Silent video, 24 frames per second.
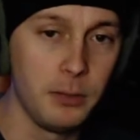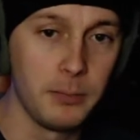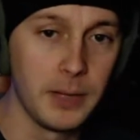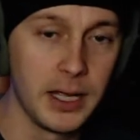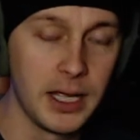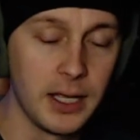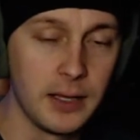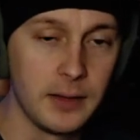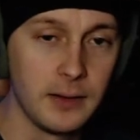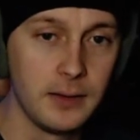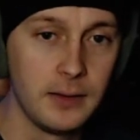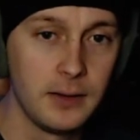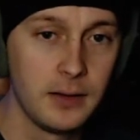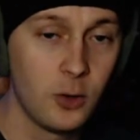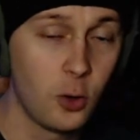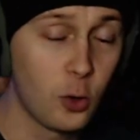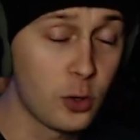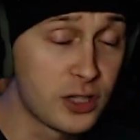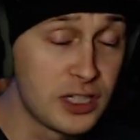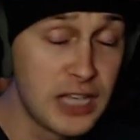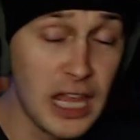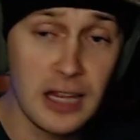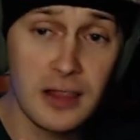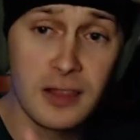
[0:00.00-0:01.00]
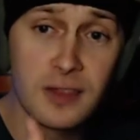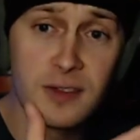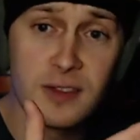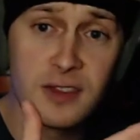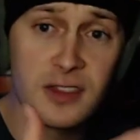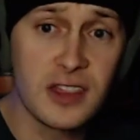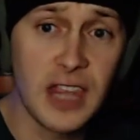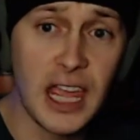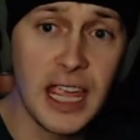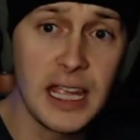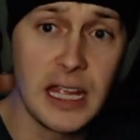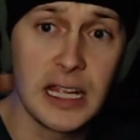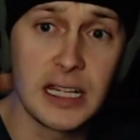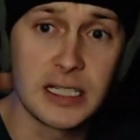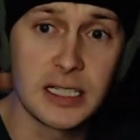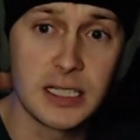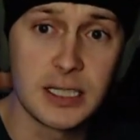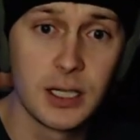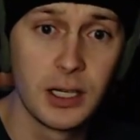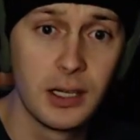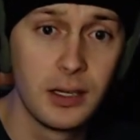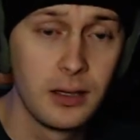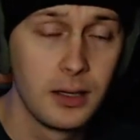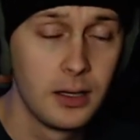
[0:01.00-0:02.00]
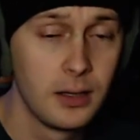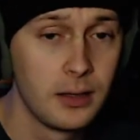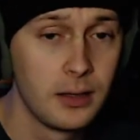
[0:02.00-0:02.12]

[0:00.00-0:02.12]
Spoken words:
man. Or dead things.